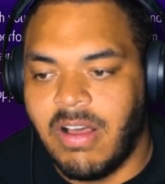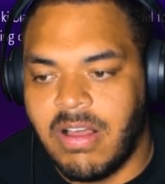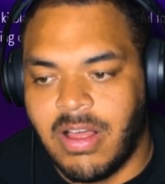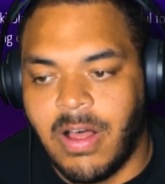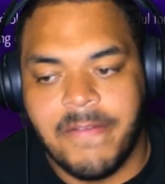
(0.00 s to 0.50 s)

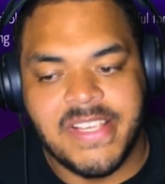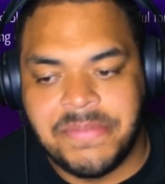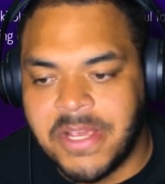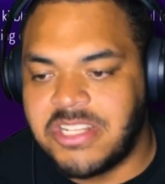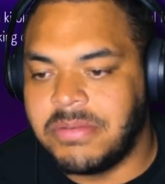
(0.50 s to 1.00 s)
all of his
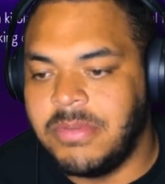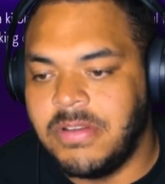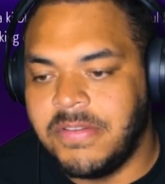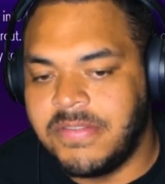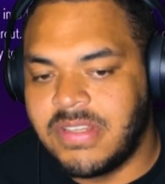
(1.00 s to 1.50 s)
special
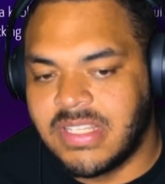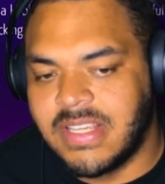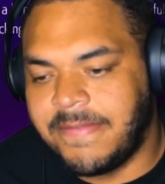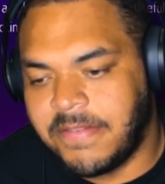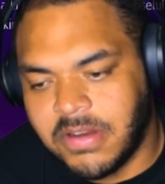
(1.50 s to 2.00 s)
moves,
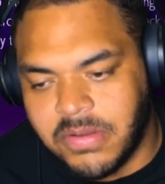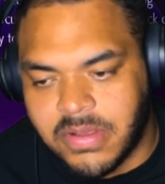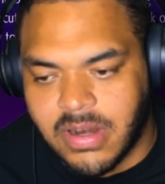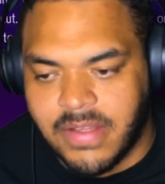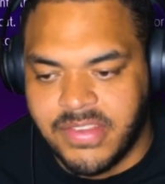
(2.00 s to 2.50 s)
except for
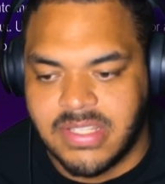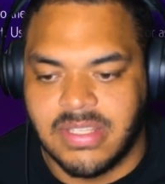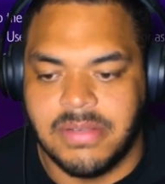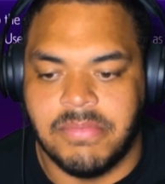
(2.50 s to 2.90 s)
Hadouken, obviously.